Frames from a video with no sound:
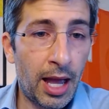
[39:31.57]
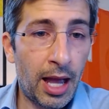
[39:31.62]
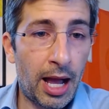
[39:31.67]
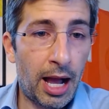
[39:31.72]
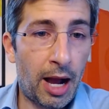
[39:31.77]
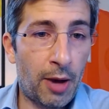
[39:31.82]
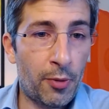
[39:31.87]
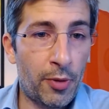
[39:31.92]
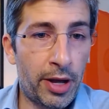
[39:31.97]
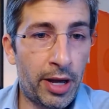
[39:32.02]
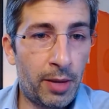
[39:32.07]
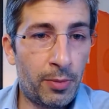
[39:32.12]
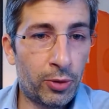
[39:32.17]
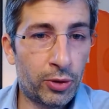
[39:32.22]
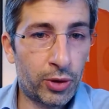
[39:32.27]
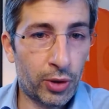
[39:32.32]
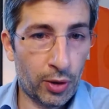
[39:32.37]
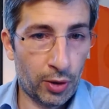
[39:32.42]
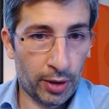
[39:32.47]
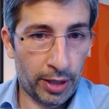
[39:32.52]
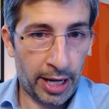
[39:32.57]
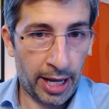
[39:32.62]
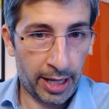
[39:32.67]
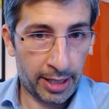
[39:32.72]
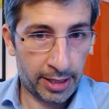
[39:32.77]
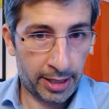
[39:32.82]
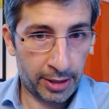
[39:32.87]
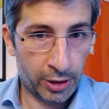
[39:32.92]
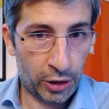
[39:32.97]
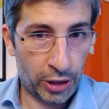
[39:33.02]
Are we able to connect
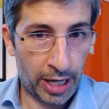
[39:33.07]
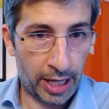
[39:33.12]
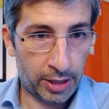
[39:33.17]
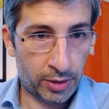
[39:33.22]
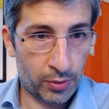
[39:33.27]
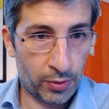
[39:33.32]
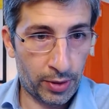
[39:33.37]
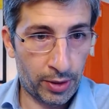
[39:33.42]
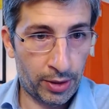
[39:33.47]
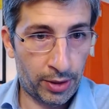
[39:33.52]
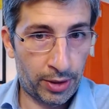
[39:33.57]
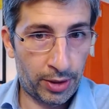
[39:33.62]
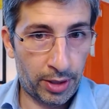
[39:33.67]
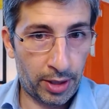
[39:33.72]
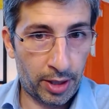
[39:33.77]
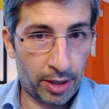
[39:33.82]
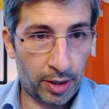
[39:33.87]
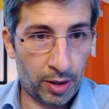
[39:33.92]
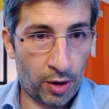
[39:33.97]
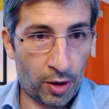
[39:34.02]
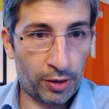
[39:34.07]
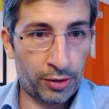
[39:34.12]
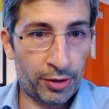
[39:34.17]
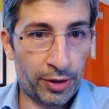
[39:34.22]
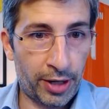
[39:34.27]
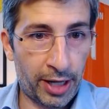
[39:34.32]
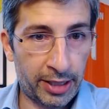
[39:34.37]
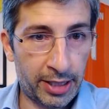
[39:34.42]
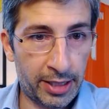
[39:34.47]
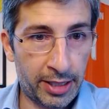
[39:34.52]
and chat with other
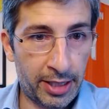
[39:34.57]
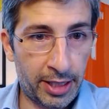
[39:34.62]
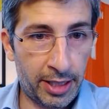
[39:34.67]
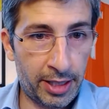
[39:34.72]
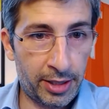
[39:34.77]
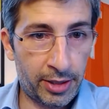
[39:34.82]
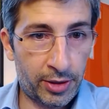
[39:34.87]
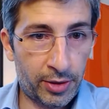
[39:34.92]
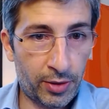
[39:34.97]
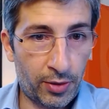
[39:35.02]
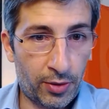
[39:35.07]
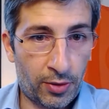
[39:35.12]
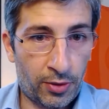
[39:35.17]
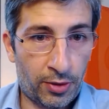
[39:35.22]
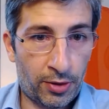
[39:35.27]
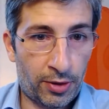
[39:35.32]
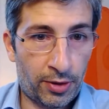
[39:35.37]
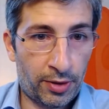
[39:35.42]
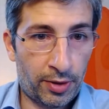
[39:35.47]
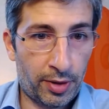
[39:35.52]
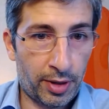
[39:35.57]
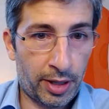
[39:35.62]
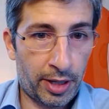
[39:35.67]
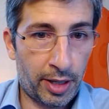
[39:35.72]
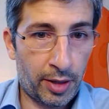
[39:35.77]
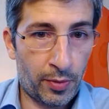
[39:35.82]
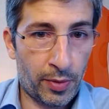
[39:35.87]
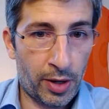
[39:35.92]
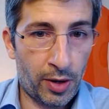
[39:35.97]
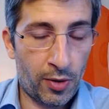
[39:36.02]
attendees, or can
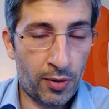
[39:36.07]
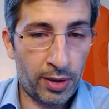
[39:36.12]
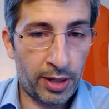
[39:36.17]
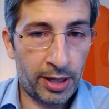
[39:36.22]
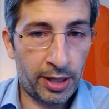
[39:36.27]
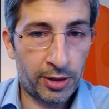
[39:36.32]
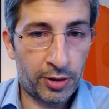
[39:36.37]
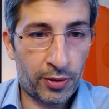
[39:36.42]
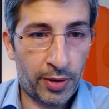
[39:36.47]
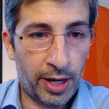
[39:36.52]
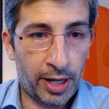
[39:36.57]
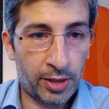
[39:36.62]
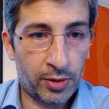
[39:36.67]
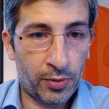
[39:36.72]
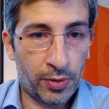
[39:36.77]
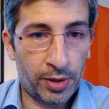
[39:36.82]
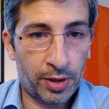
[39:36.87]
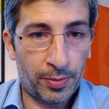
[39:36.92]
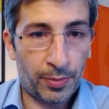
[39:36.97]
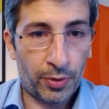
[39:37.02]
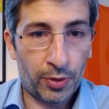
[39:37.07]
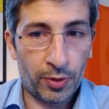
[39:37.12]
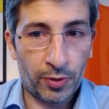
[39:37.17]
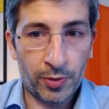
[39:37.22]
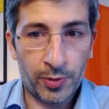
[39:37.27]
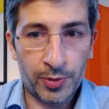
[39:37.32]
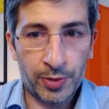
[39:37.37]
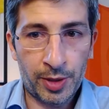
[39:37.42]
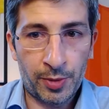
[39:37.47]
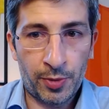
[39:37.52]
we only interact with the
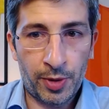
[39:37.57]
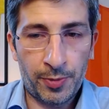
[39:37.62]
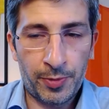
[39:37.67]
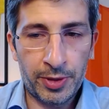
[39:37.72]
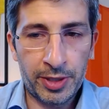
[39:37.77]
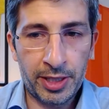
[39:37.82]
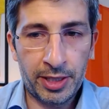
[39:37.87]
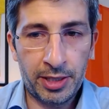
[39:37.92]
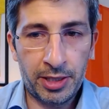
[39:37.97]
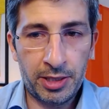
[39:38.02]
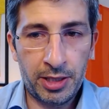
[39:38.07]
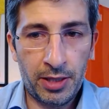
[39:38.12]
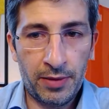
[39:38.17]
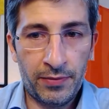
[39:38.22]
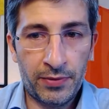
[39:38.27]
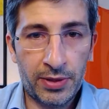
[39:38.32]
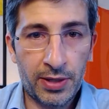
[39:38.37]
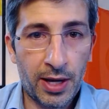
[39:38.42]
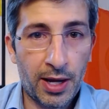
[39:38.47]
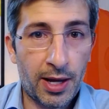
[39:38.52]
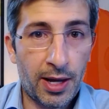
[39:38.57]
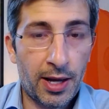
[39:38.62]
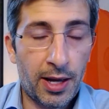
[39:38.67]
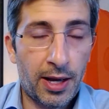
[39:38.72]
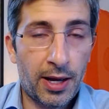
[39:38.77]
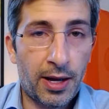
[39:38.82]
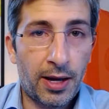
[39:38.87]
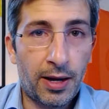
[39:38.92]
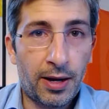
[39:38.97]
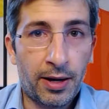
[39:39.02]
programs and representatives?
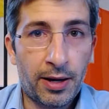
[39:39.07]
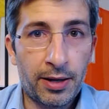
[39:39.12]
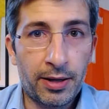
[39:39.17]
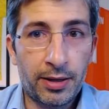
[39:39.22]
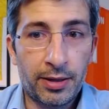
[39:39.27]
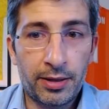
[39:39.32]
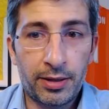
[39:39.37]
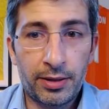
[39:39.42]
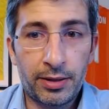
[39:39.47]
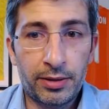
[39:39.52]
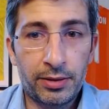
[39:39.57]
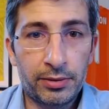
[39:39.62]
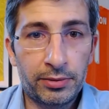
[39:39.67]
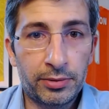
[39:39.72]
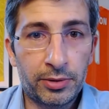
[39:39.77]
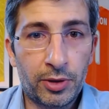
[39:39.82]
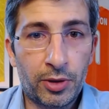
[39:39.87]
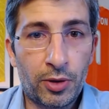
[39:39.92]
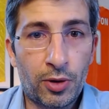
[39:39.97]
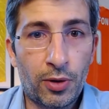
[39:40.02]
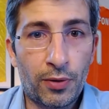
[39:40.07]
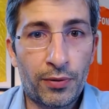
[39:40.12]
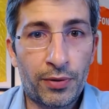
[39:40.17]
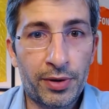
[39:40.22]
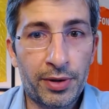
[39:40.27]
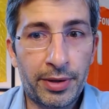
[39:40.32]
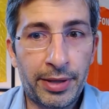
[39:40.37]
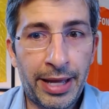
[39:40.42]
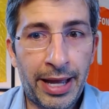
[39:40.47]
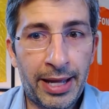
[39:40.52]
I
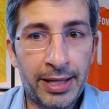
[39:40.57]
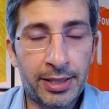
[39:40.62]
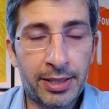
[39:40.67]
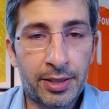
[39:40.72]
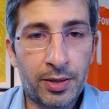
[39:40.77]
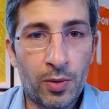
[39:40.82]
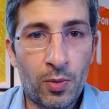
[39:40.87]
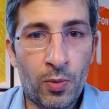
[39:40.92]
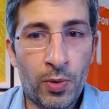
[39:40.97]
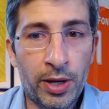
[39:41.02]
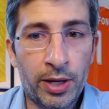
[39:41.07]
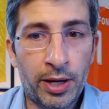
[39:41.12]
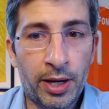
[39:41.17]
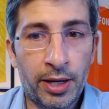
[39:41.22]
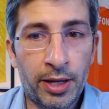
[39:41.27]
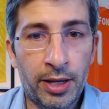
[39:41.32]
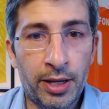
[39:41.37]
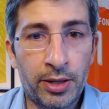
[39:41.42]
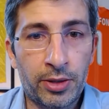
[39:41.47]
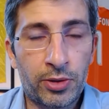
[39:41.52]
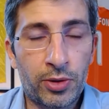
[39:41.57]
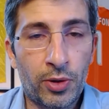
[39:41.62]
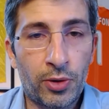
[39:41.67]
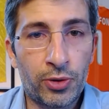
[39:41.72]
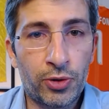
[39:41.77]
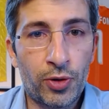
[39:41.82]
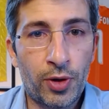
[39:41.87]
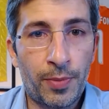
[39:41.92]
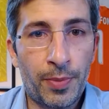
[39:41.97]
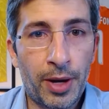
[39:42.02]
covered that when I told
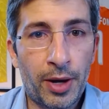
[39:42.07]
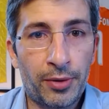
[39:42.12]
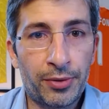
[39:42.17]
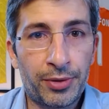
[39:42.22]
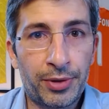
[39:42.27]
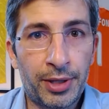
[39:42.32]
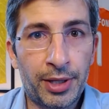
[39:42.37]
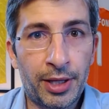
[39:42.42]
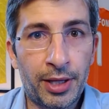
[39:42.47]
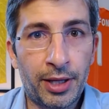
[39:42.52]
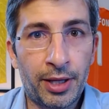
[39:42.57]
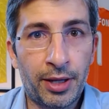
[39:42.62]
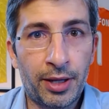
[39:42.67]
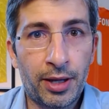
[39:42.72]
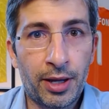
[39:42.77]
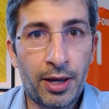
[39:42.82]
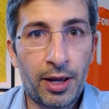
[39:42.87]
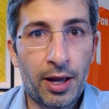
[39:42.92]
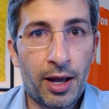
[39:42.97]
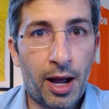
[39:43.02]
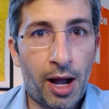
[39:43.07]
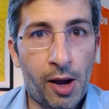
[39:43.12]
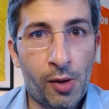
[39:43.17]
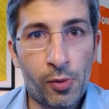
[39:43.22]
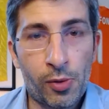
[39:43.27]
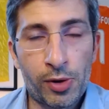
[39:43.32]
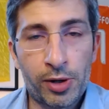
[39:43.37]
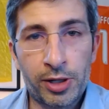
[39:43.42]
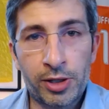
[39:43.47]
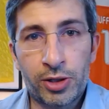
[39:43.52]
you about the
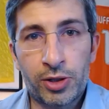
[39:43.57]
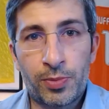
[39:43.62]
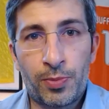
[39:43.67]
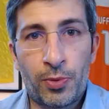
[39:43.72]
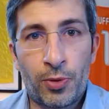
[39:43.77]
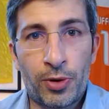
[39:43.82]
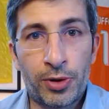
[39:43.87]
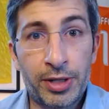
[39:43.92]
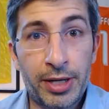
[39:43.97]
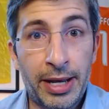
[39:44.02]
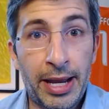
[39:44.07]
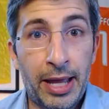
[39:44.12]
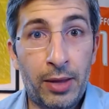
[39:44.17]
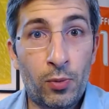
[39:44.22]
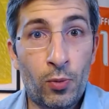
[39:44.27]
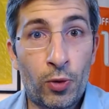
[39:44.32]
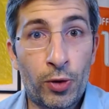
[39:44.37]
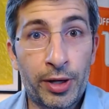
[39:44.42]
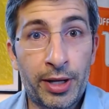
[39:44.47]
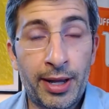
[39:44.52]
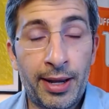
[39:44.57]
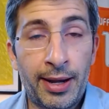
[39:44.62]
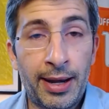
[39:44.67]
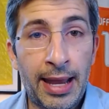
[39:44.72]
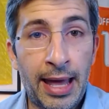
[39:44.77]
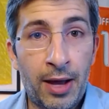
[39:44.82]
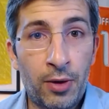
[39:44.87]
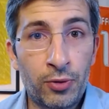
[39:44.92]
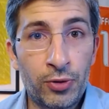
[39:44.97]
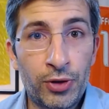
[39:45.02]
iWorkinSport networking
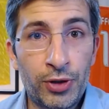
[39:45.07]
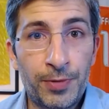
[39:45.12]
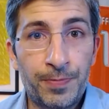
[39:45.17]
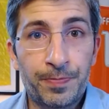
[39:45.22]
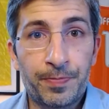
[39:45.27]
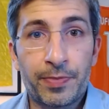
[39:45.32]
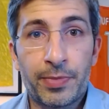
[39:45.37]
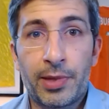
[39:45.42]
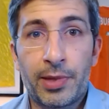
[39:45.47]
lounge.